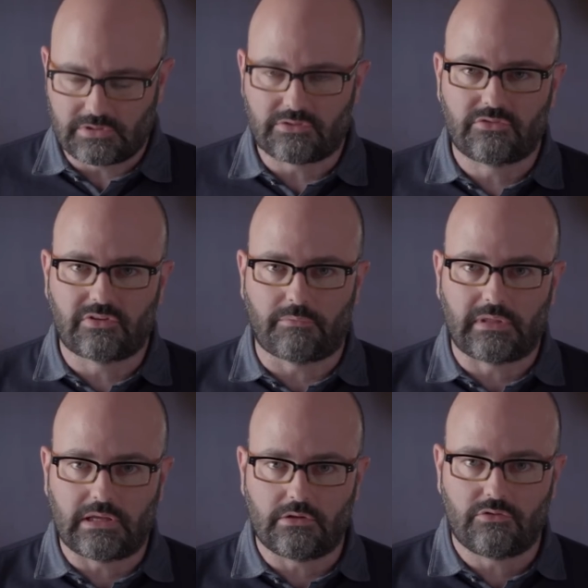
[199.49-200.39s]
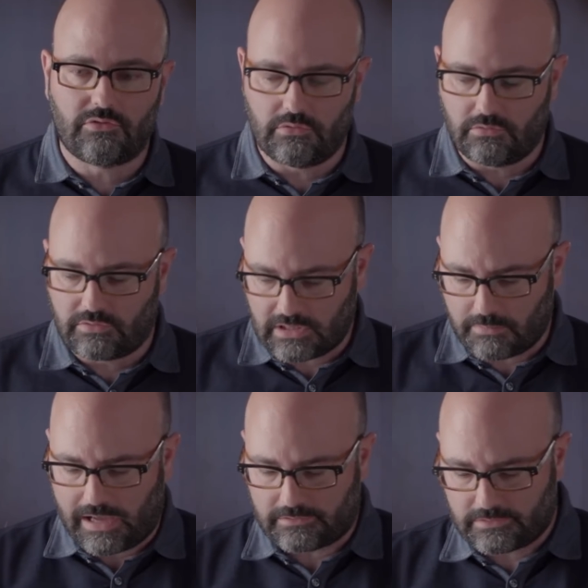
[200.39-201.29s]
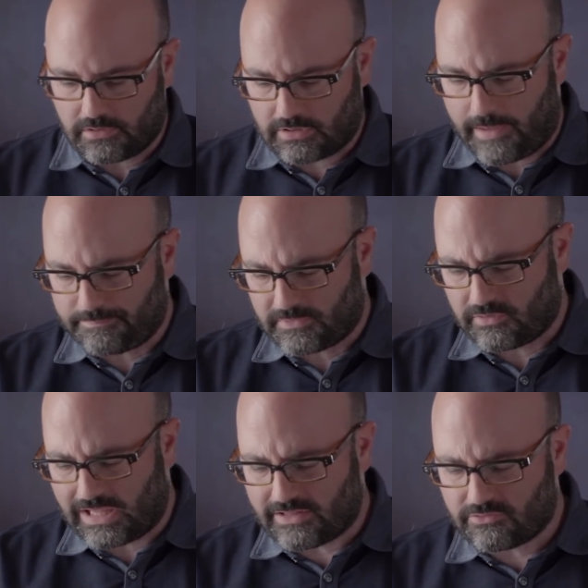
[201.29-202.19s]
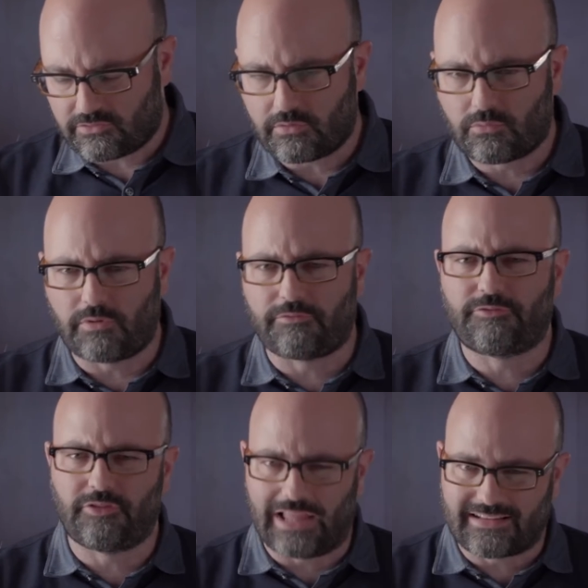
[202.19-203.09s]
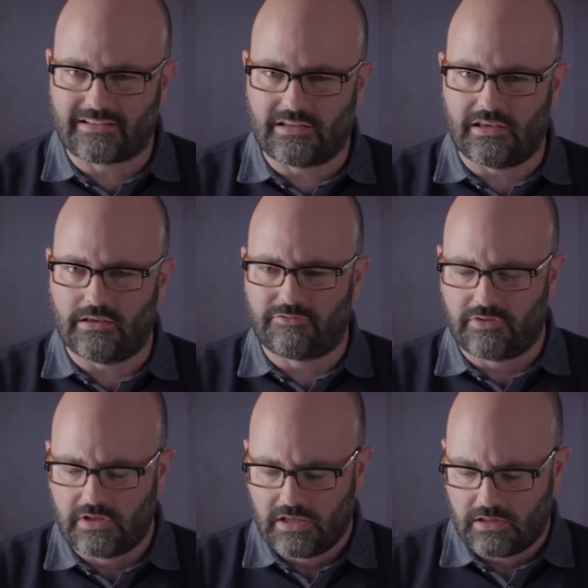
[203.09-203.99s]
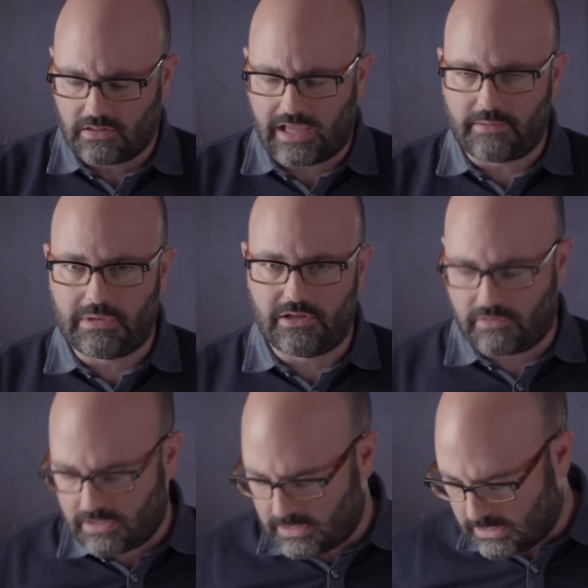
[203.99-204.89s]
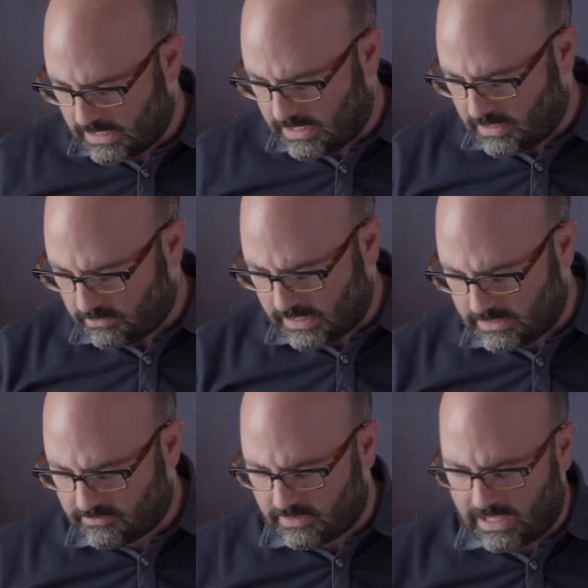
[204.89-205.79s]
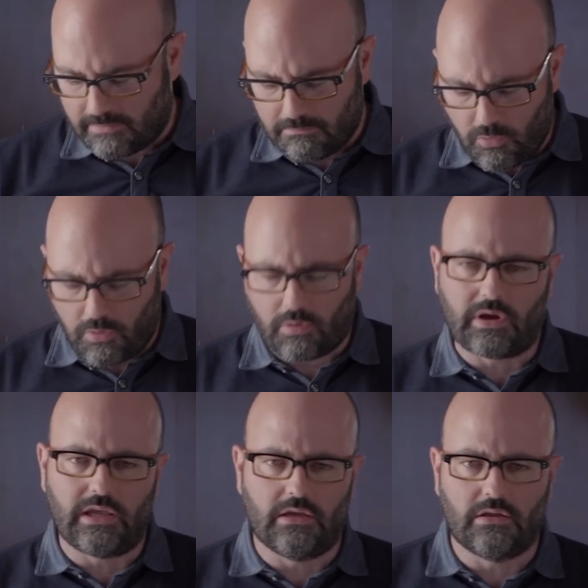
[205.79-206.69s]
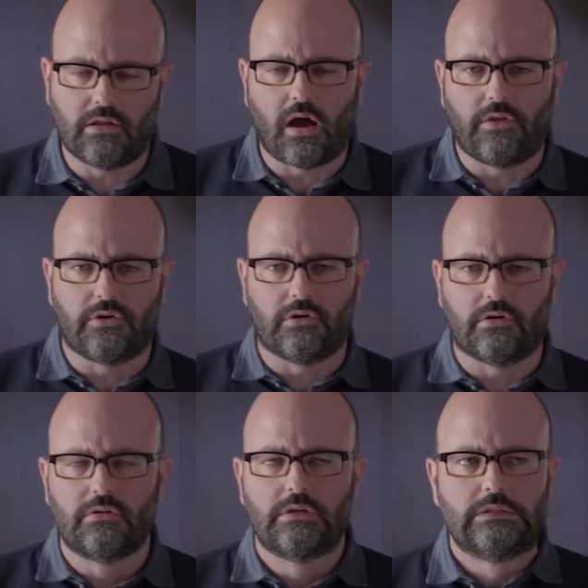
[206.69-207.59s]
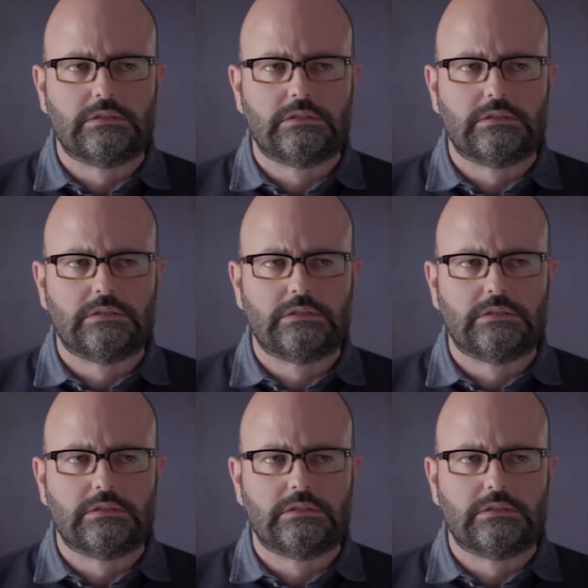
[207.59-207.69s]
just something to think about. Okay, so that's reflective light metering. And again, I'll get into that more in other